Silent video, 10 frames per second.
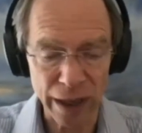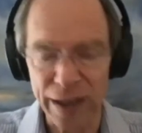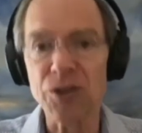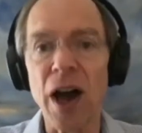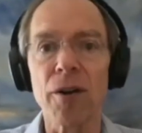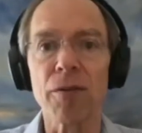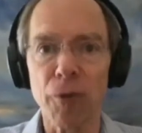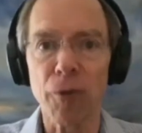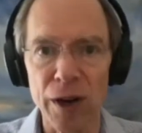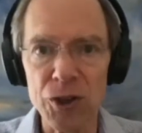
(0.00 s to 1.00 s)
like in Tana
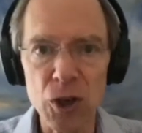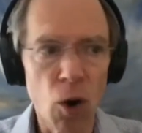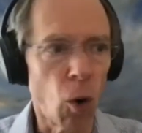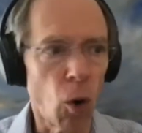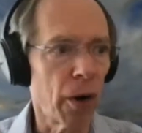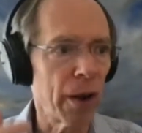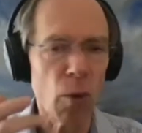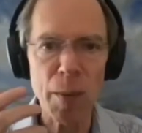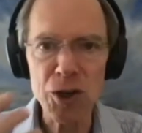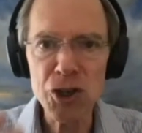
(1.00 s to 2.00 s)
French or
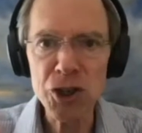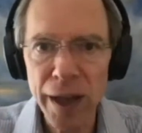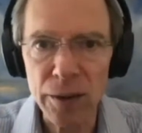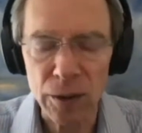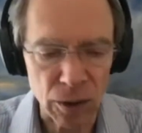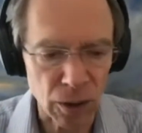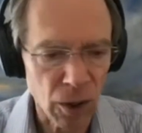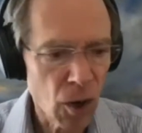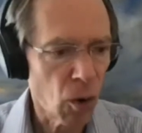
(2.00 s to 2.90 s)
in Raymond Chandler